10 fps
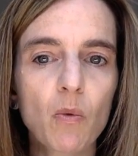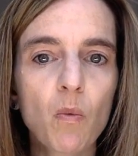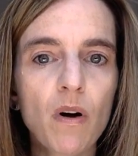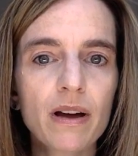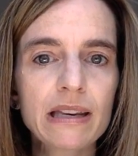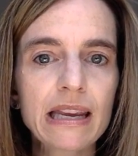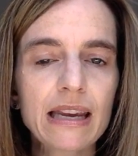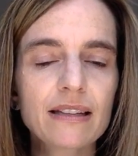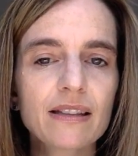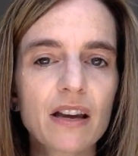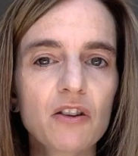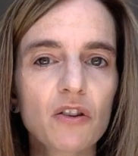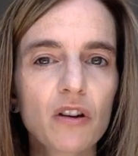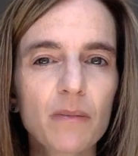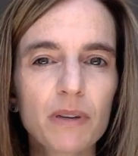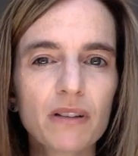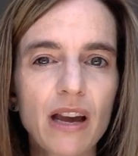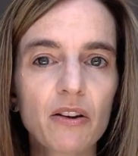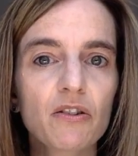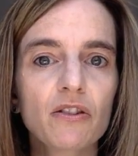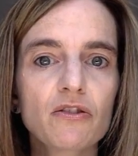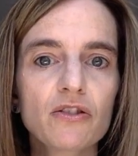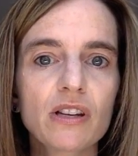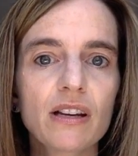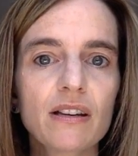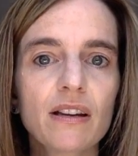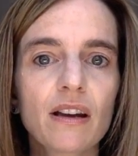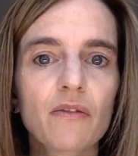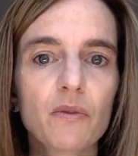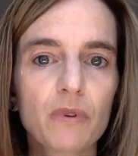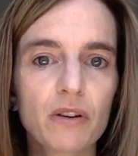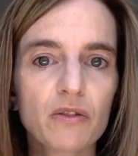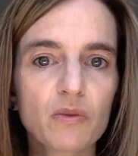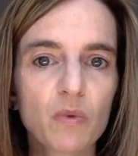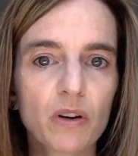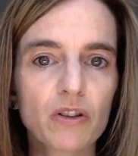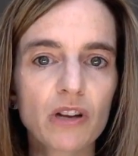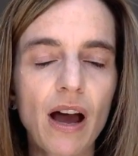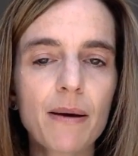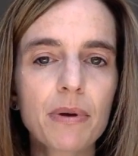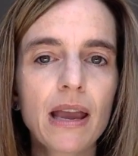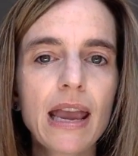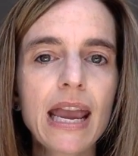One is that you're going to build out your understanding of the Reader's Workshop.